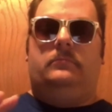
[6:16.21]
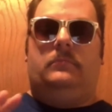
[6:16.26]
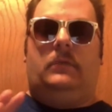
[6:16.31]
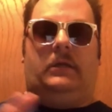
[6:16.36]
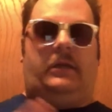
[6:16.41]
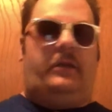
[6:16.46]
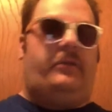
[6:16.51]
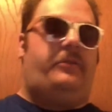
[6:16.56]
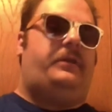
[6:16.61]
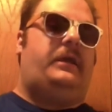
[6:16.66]

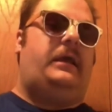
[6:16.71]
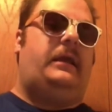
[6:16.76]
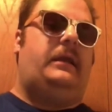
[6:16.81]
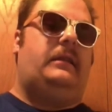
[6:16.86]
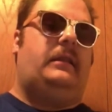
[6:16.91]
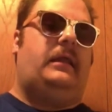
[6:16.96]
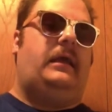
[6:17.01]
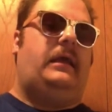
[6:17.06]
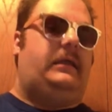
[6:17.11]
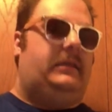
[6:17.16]
Another thing I
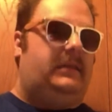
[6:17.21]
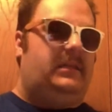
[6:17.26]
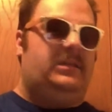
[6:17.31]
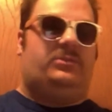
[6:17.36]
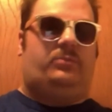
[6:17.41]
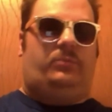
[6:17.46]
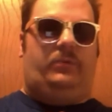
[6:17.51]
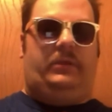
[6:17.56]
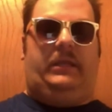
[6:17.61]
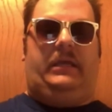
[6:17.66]
didn't like, and
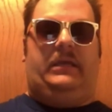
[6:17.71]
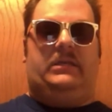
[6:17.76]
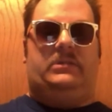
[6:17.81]
this really